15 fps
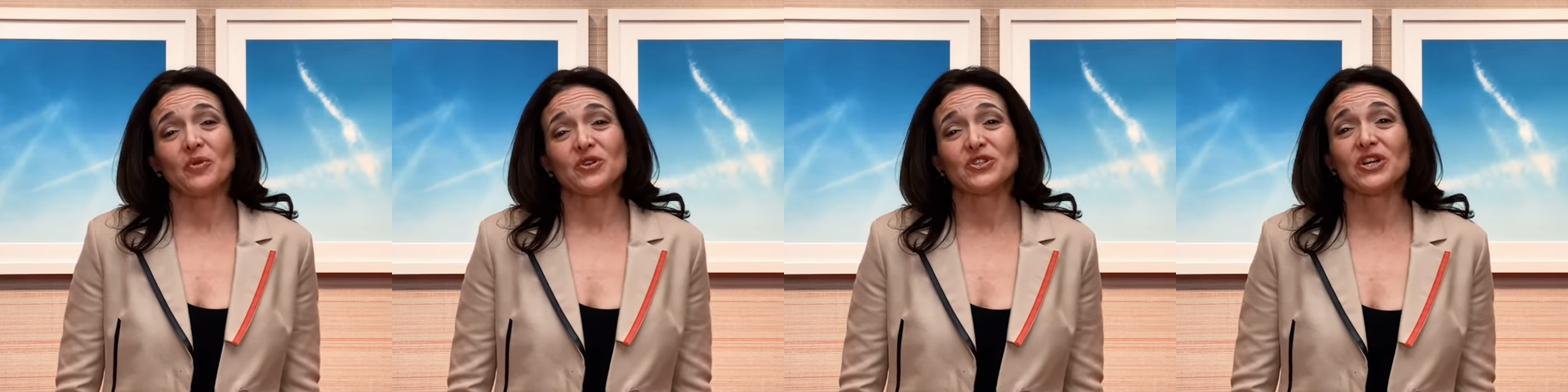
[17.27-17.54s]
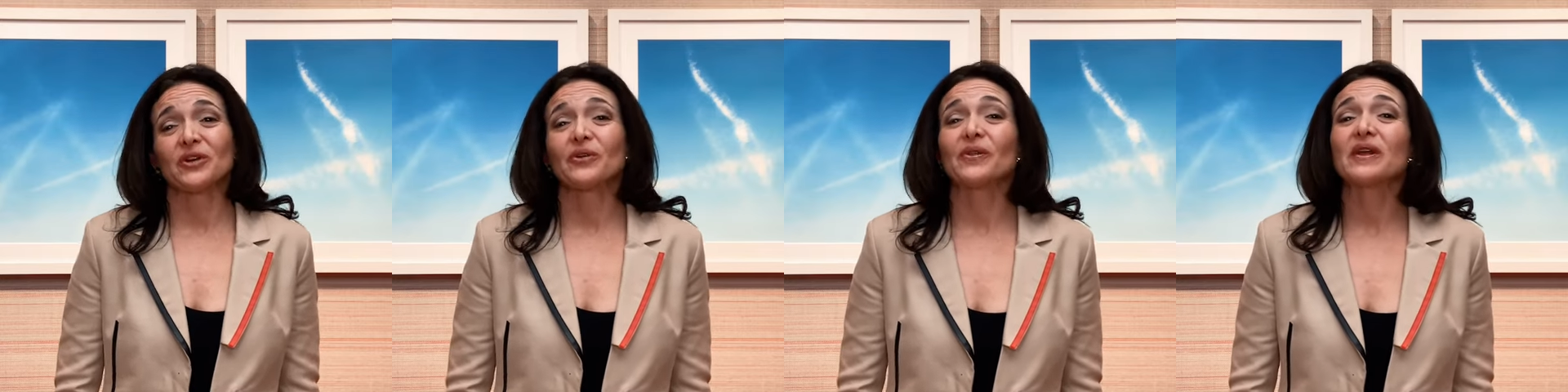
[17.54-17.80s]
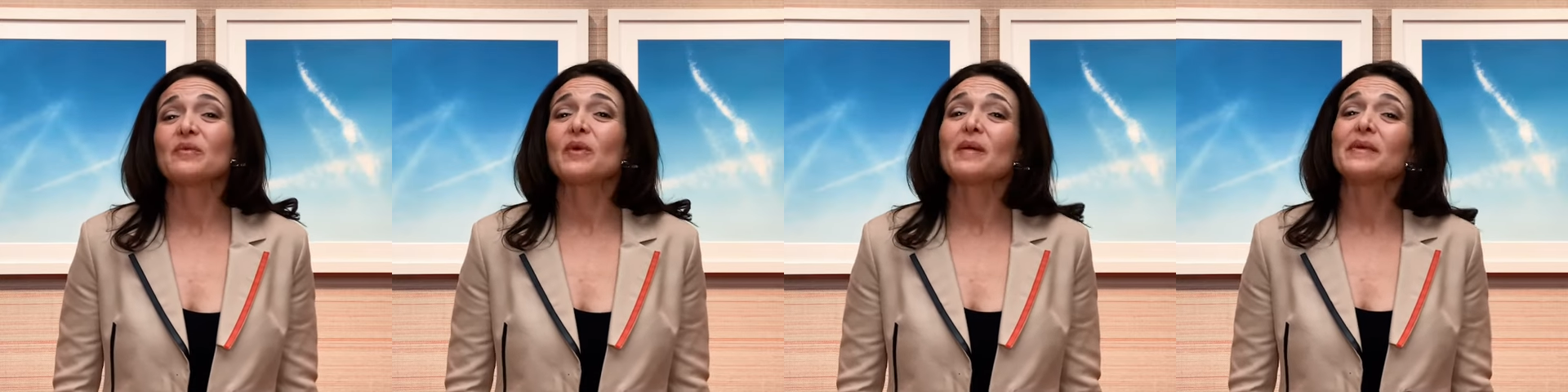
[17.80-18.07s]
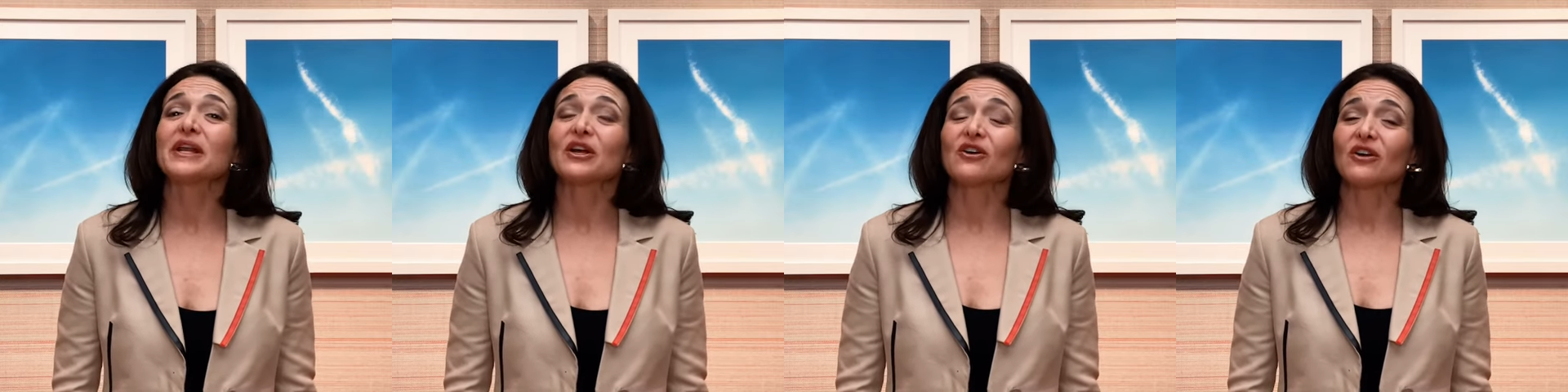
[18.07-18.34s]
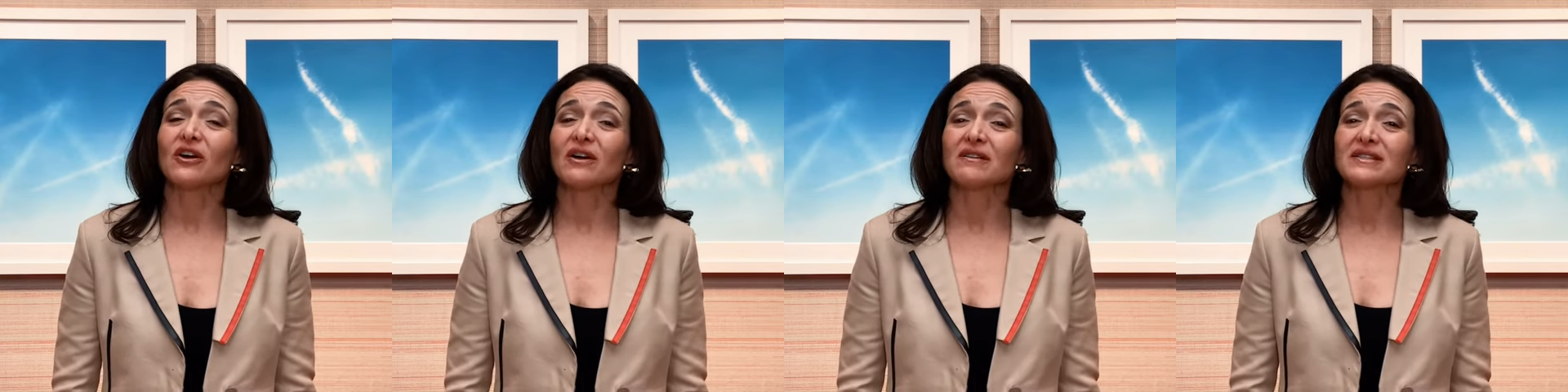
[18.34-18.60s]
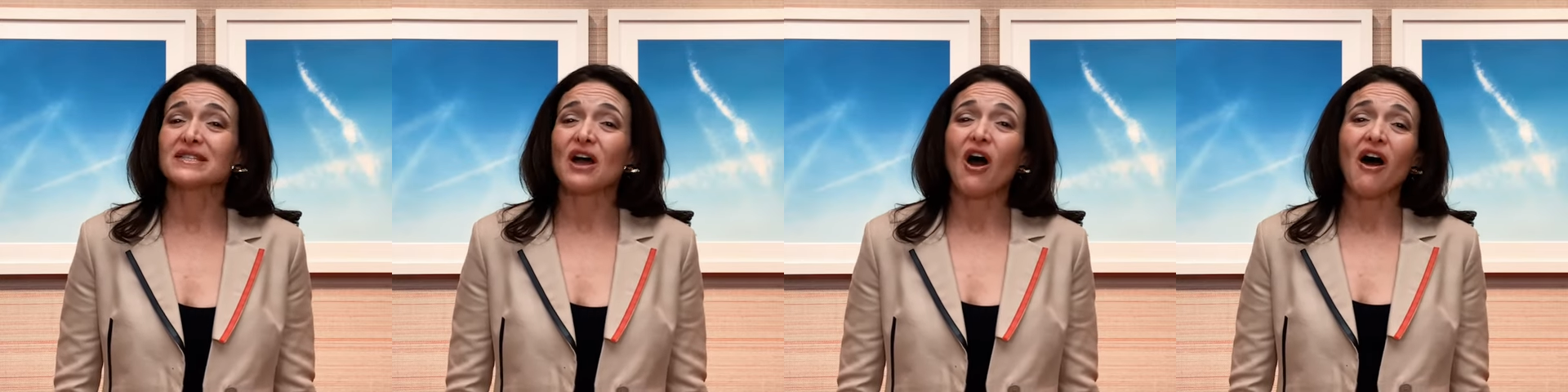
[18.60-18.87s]
particularly women and
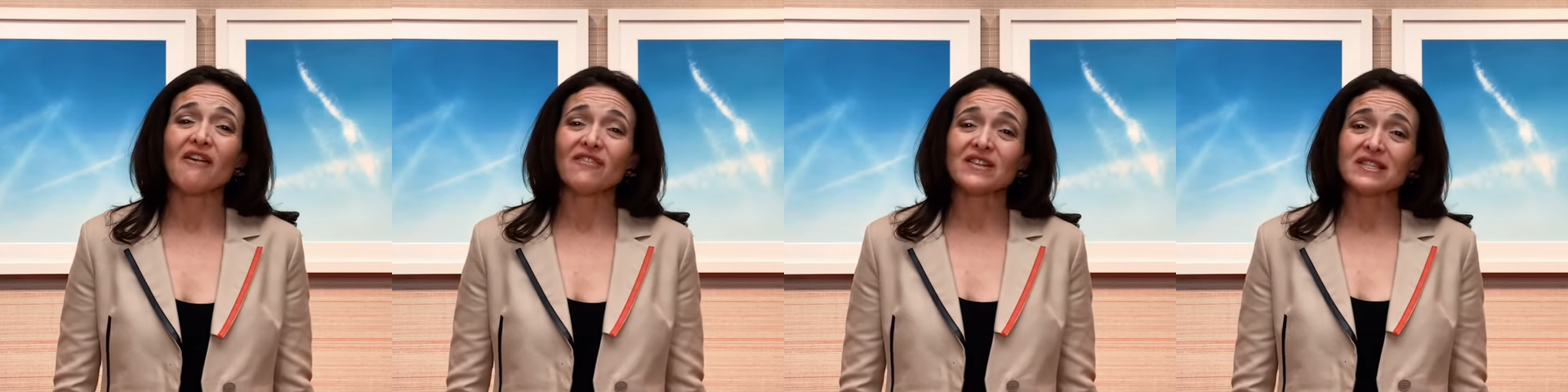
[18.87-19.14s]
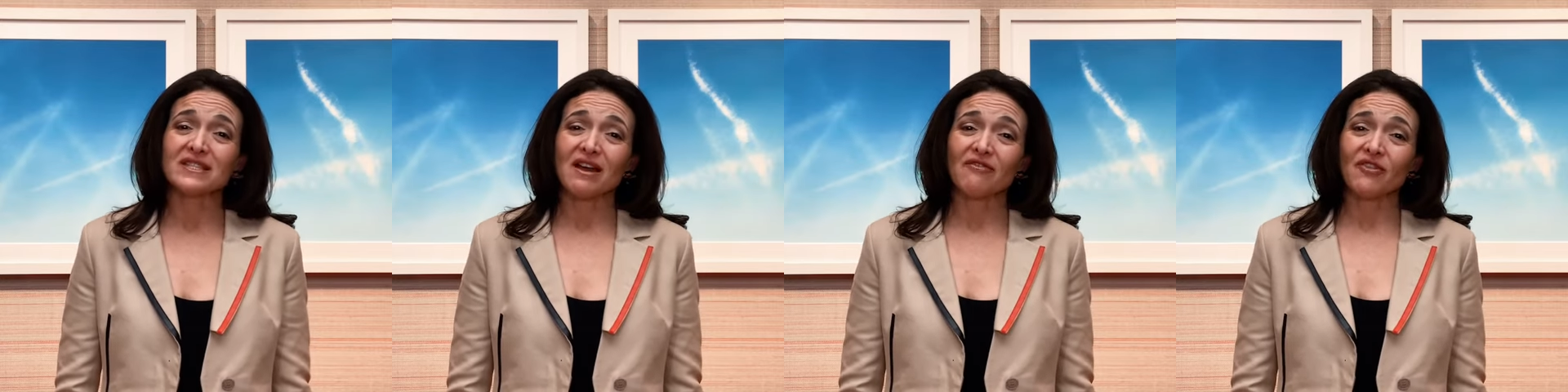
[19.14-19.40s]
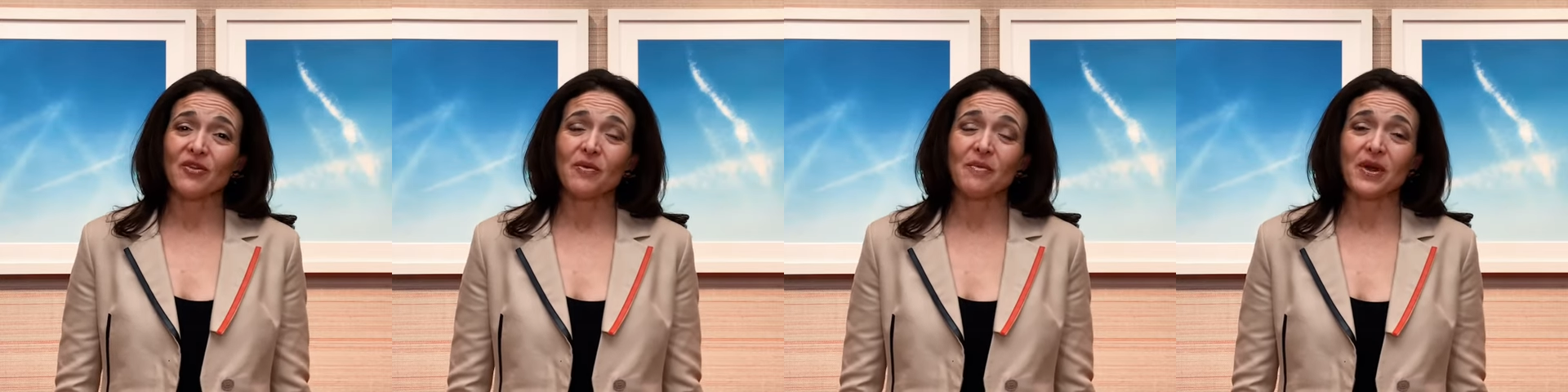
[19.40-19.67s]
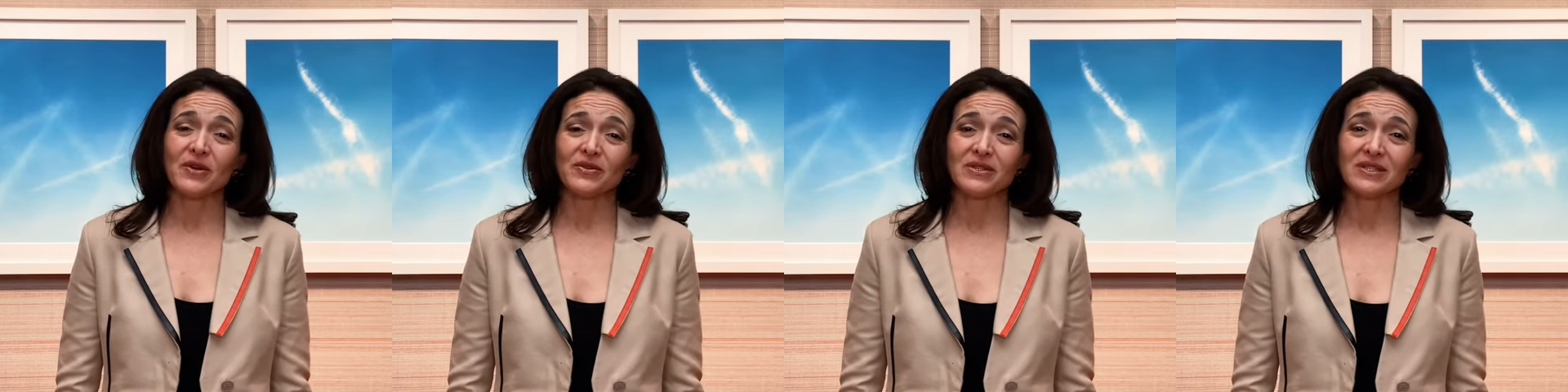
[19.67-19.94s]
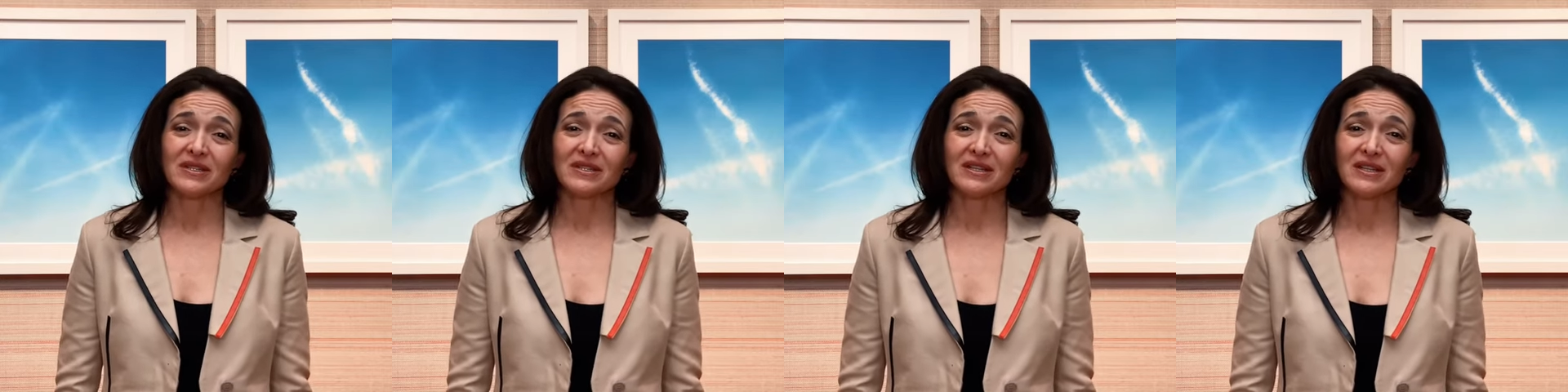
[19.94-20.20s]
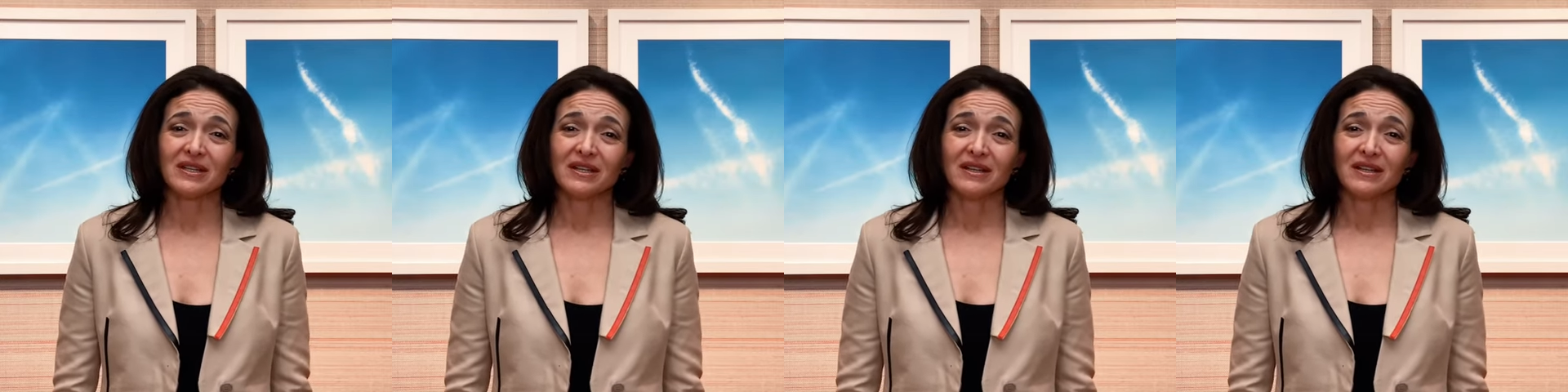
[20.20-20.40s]
girls, often suffer the most.